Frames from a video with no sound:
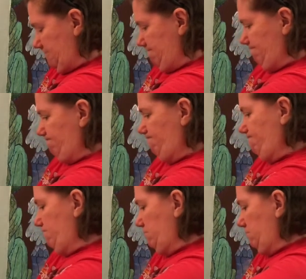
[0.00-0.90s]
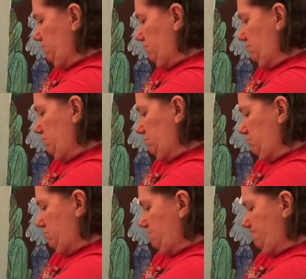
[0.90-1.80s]

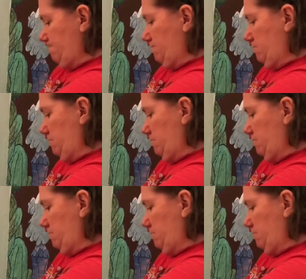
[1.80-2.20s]
[no speech]